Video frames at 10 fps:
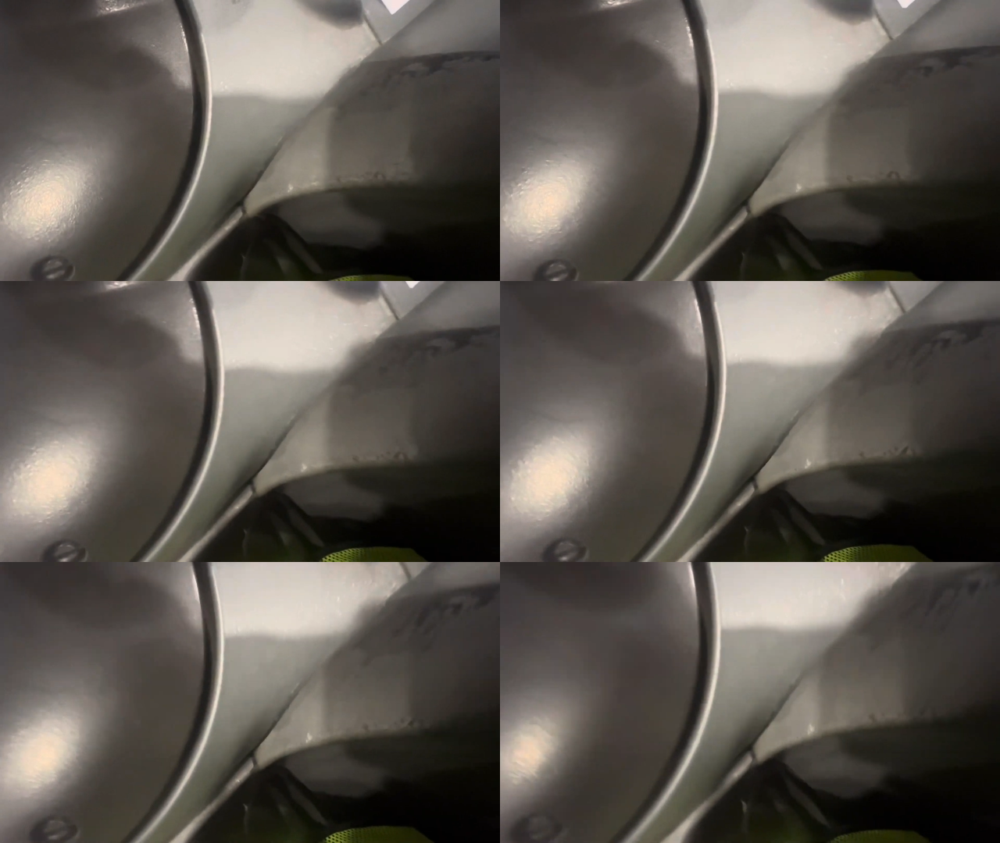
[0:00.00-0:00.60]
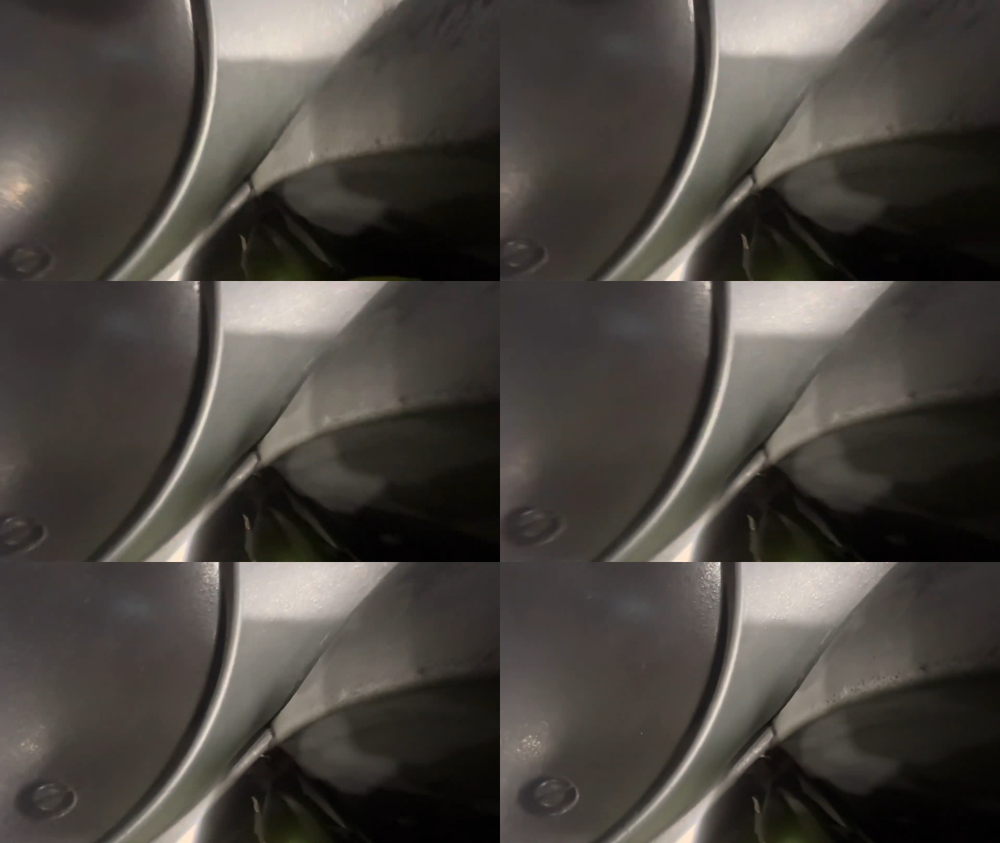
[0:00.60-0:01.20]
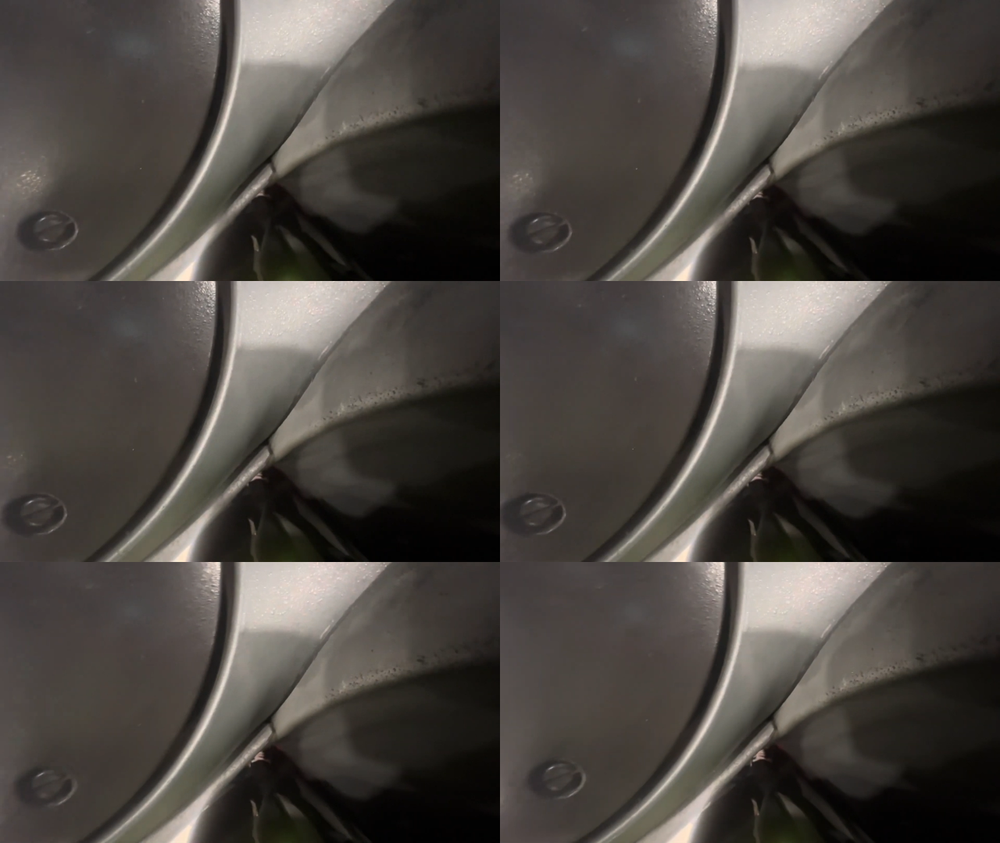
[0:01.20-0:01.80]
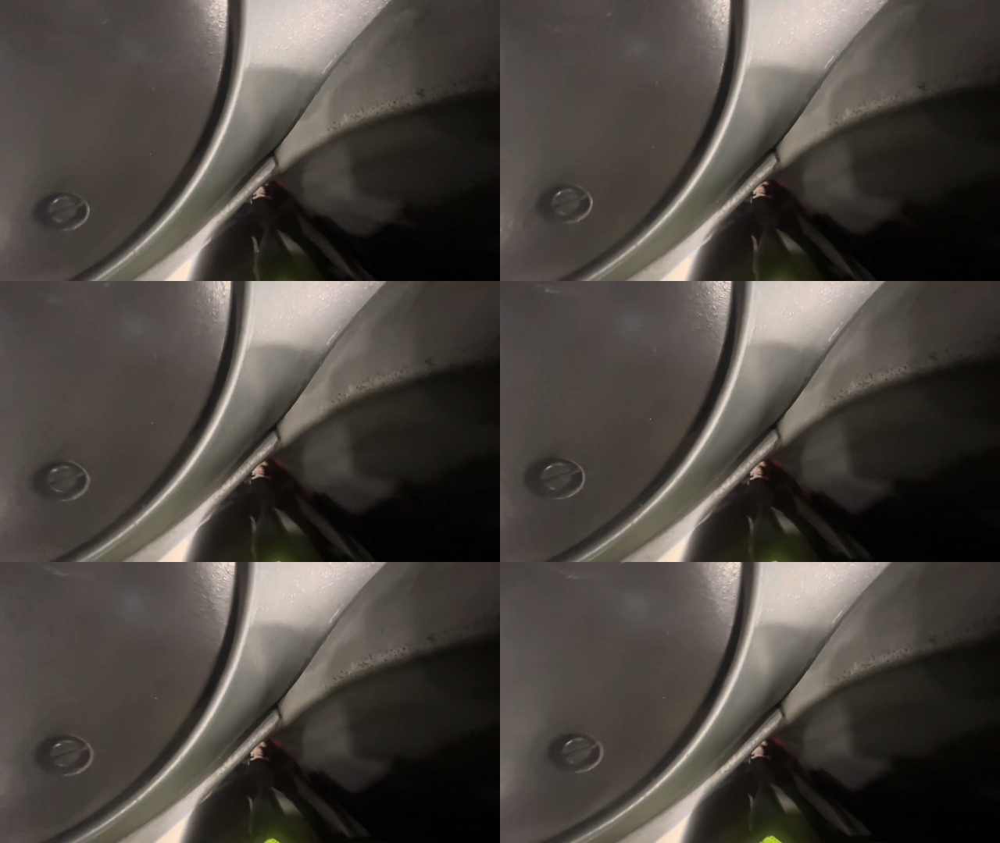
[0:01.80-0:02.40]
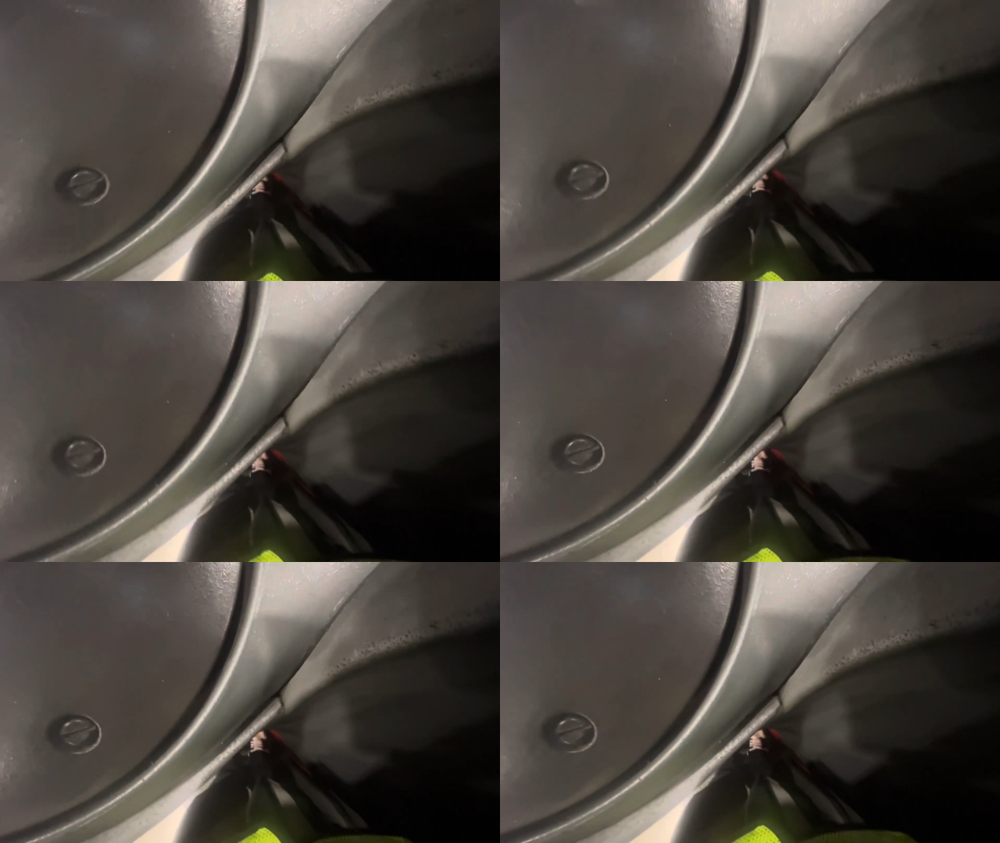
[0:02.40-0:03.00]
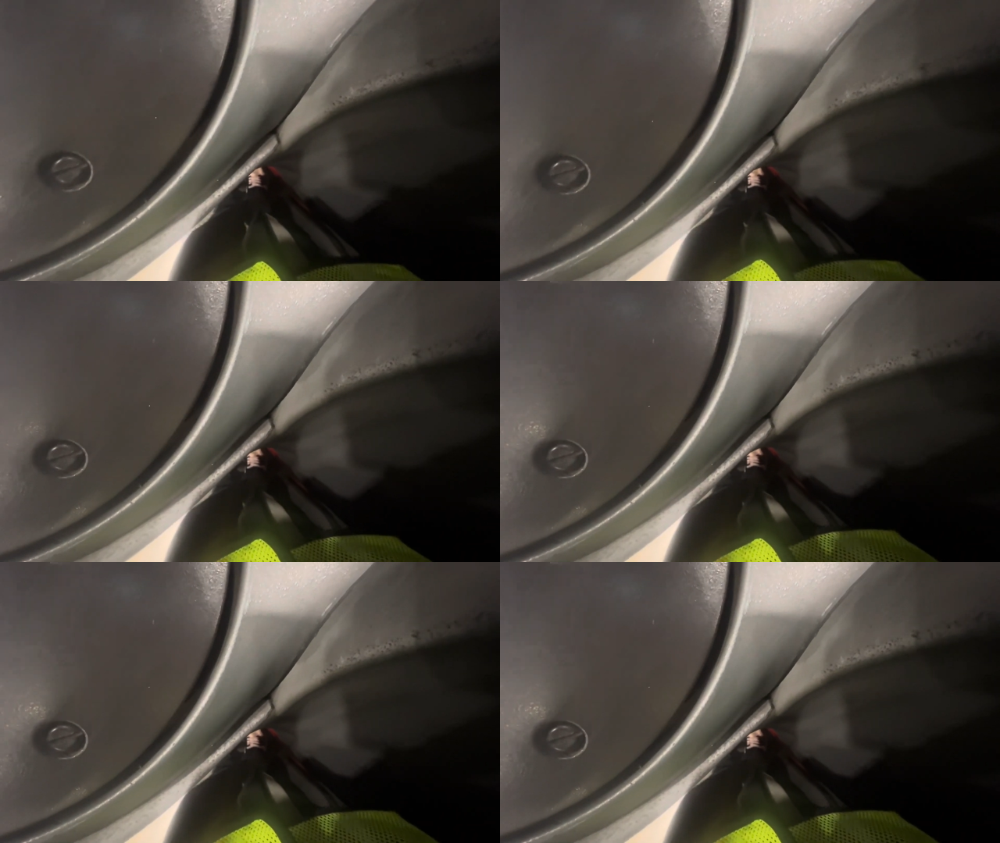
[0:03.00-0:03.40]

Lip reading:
(no speaker visible)